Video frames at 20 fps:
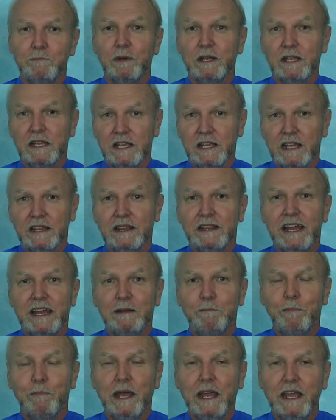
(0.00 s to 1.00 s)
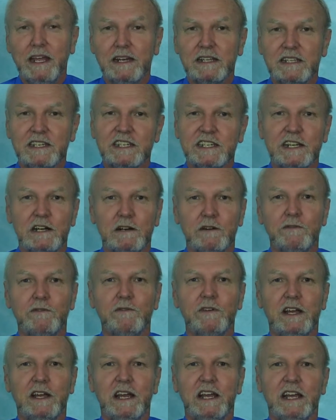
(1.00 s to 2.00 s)
But yet that pain
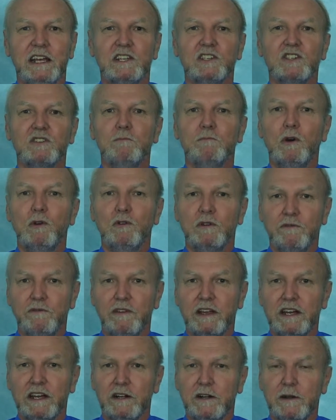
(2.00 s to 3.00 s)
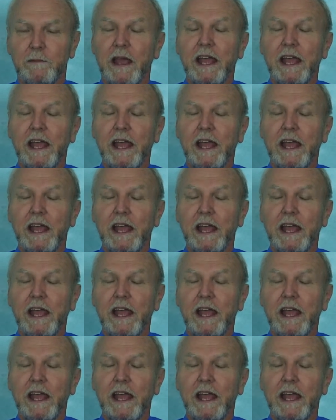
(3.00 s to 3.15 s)
itself is a motivator.